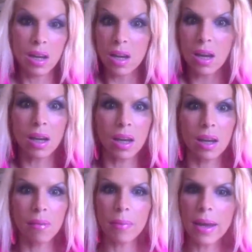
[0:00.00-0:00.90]

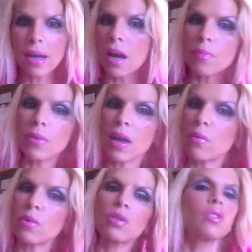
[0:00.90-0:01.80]
any makeup that
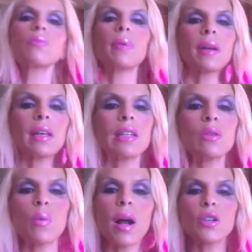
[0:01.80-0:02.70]
was just barely
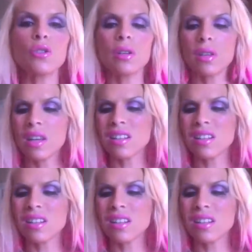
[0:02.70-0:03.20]
swatched or anything,